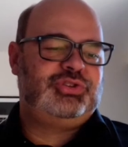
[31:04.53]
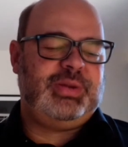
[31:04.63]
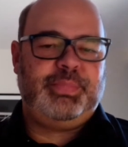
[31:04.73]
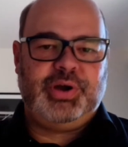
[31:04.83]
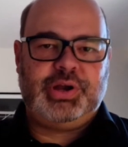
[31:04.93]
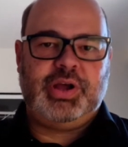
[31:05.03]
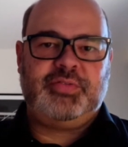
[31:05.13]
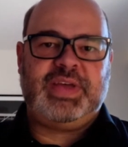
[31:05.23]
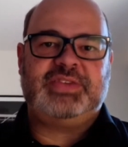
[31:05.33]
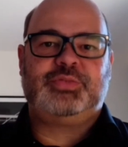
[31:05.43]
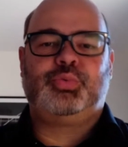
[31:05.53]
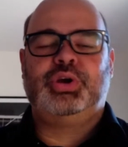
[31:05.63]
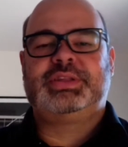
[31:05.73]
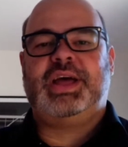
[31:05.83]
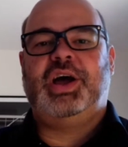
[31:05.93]
which I'm part of, has
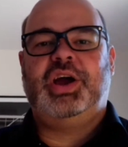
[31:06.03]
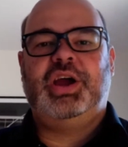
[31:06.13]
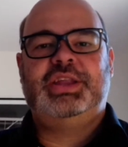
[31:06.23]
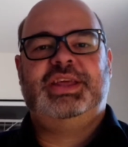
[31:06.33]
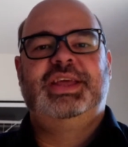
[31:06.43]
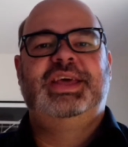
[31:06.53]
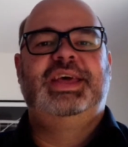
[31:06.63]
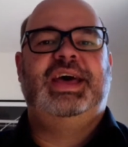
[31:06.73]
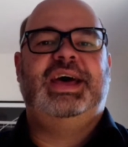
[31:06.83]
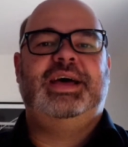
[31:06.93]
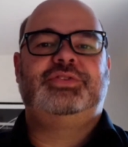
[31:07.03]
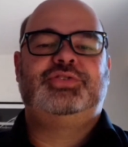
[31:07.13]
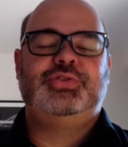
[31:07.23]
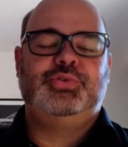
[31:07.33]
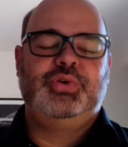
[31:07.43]
worked hard
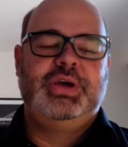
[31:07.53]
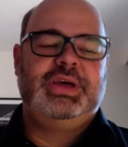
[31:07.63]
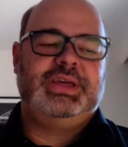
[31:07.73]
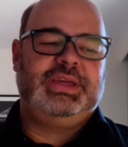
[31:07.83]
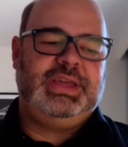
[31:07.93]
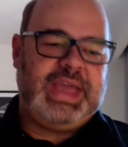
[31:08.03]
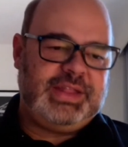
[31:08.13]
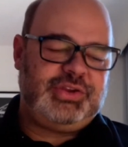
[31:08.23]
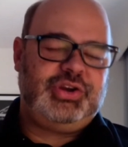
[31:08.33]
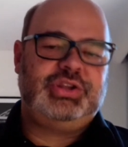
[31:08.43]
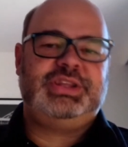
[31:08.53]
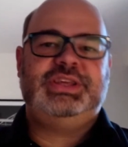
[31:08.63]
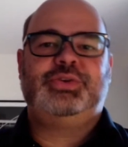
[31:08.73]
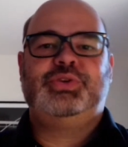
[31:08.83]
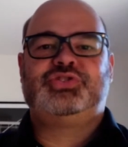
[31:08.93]
to gather
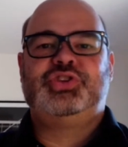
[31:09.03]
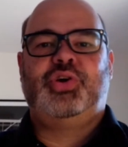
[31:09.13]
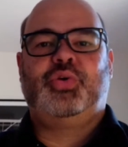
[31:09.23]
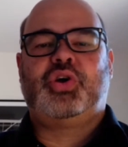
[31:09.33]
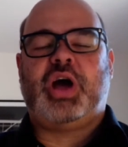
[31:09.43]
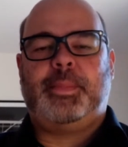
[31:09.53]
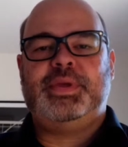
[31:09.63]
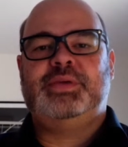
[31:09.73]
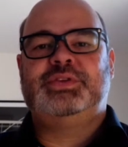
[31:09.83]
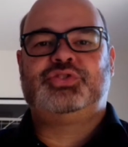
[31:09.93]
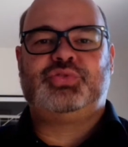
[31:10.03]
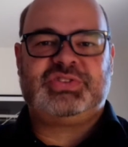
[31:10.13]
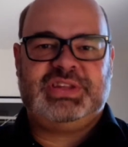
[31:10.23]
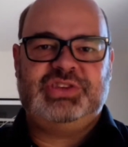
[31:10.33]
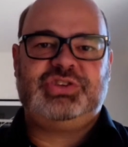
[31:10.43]
the original copy of the
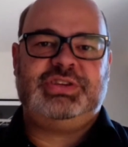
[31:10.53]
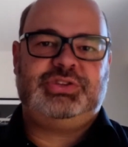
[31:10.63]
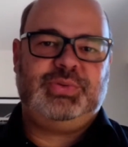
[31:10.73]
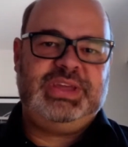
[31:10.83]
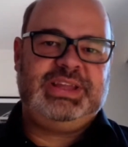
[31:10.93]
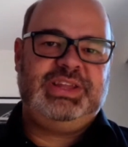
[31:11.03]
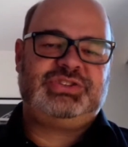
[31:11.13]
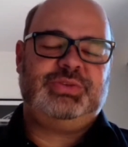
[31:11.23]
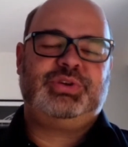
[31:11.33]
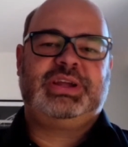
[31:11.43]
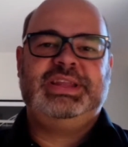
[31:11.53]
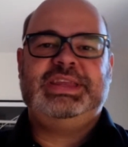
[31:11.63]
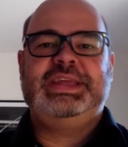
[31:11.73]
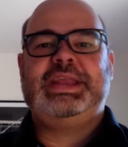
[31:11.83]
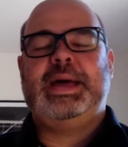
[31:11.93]
translation into English, and we're
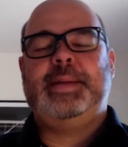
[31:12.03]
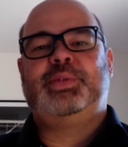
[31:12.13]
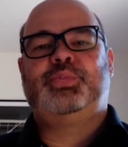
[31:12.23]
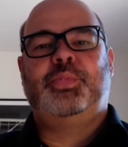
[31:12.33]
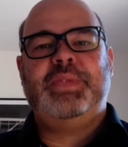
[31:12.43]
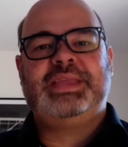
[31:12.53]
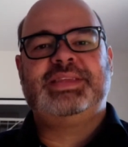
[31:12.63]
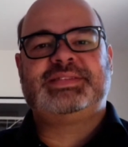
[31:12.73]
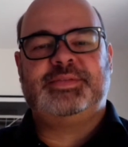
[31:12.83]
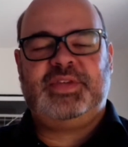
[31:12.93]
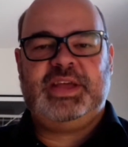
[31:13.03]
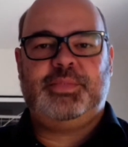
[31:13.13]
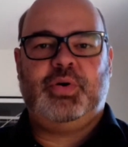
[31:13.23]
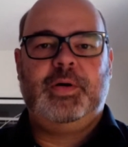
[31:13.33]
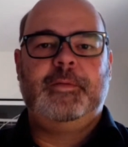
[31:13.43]
cleaning it up, and we'll make this
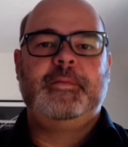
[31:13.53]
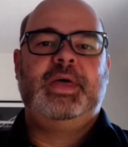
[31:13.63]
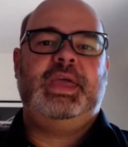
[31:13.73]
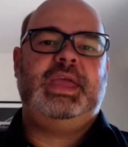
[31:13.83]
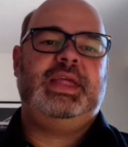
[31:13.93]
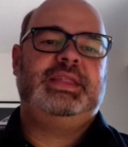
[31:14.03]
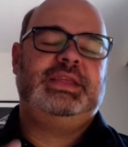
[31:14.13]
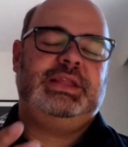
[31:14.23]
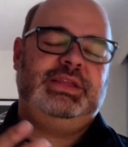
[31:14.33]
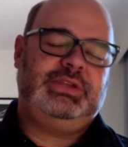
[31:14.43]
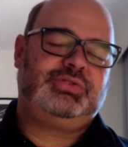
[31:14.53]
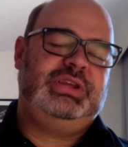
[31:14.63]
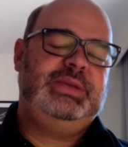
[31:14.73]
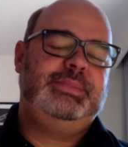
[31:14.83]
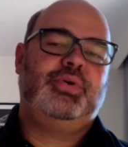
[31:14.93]
available in each
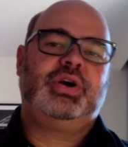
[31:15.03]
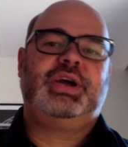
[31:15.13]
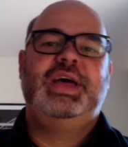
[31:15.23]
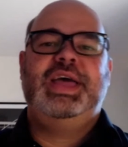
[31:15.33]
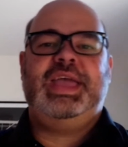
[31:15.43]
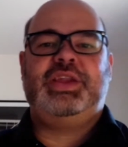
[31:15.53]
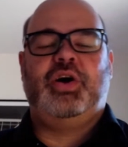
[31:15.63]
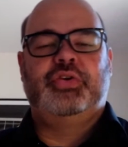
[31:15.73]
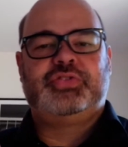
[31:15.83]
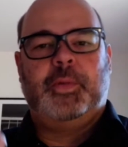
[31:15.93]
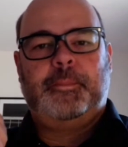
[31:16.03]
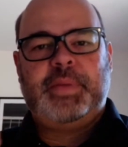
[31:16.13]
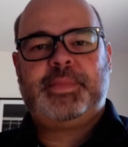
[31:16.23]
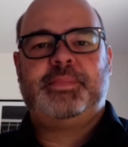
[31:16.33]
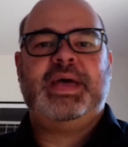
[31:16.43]
ebook and also
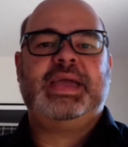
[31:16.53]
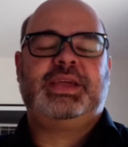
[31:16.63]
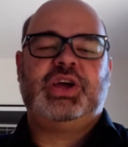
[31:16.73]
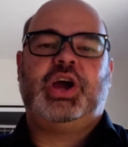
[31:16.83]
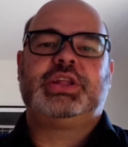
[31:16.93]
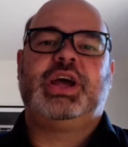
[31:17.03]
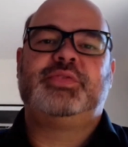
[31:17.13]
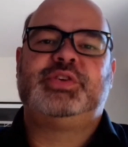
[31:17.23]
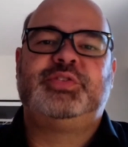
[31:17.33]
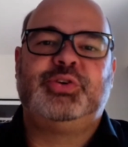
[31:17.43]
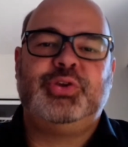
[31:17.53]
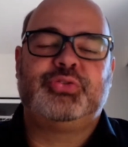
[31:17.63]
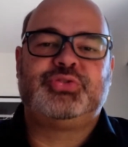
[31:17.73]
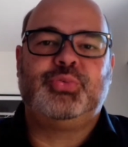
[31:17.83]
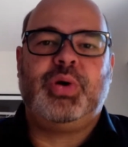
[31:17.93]
paperback and hardcover for
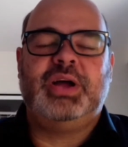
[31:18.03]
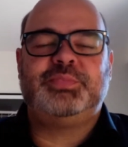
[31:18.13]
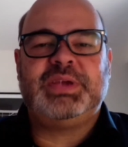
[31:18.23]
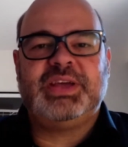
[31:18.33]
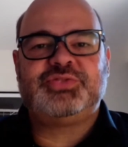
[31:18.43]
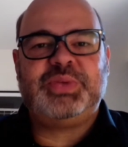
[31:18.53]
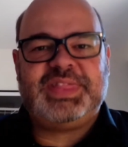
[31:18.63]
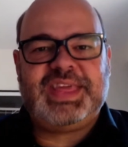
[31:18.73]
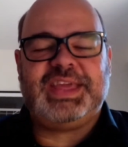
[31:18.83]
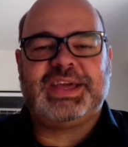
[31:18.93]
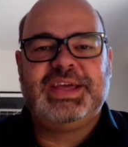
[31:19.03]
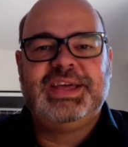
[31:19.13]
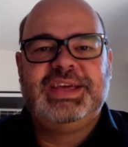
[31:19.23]
those who want, because we think